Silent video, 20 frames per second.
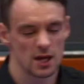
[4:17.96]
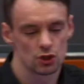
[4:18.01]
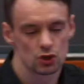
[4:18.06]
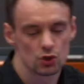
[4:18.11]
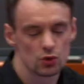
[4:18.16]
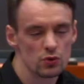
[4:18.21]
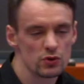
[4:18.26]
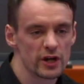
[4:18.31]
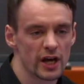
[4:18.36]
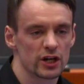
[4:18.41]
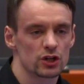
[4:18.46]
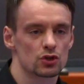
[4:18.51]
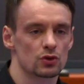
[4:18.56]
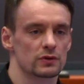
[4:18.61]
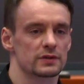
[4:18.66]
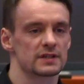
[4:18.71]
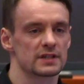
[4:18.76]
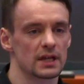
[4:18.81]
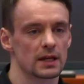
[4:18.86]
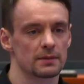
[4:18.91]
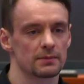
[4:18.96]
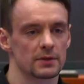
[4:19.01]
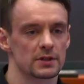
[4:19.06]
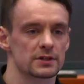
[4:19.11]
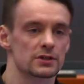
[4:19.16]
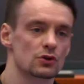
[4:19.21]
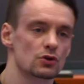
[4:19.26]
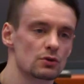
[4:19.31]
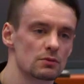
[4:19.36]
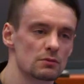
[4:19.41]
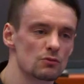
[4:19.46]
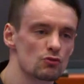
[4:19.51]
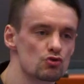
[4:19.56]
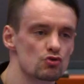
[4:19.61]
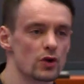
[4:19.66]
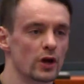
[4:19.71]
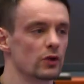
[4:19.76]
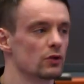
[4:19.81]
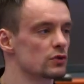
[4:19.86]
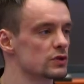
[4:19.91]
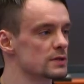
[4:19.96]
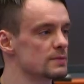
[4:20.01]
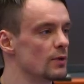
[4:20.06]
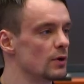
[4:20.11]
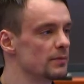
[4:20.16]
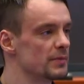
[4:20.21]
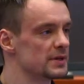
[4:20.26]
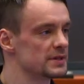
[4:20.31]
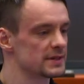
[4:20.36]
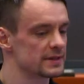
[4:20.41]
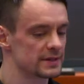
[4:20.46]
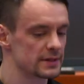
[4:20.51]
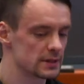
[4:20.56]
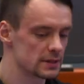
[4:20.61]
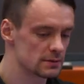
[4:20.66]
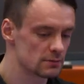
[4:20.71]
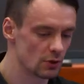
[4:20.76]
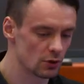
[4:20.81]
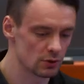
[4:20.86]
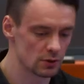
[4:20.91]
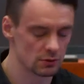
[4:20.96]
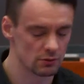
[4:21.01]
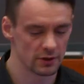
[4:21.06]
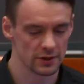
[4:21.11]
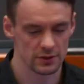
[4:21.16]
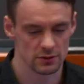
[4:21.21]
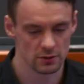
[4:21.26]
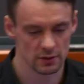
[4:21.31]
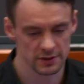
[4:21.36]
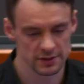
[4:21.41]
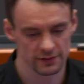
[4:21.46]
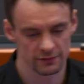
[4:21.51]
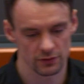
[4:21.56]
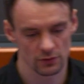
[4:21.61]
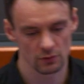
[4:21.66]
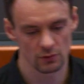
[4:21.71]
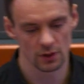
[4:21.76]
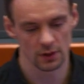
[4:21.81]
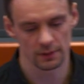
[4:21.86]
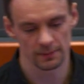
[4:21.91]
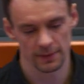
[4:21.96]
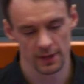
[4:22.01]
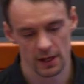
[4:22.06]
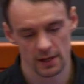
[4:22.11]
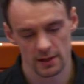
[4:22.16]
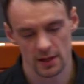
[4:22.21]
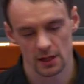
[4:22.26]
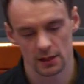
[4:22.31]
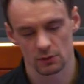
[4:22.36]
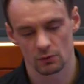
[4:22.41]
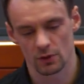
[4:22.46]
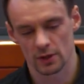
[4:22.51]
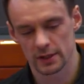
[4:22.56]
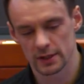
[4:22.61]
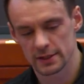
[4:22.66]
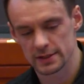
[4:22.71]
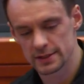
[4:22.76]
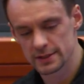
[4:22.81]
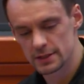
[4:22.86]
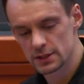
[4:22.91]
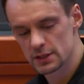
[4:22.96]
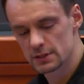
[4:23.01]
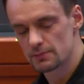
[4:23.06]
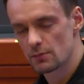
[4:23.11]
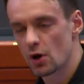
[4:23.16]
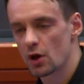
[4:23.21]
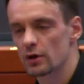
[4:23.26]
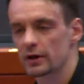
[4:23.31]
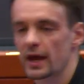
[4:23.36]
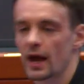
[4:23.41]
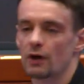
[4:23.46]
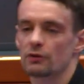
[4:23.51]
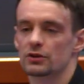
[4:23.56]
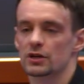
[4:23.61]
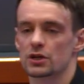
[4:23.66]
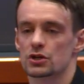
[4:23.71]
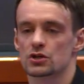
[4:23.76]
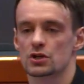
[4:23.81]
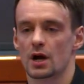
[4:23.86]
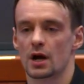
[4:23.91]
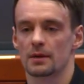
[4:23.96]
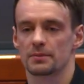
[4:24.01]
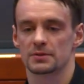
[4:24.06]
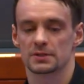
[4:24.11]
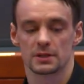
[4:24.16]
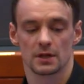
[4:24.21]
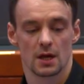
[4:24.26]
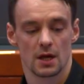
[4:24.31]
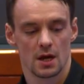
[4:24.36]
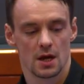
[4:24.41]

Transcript: And two natural segments are regular small businesses, local restaurants, if you will. And the other one is small accounting shops.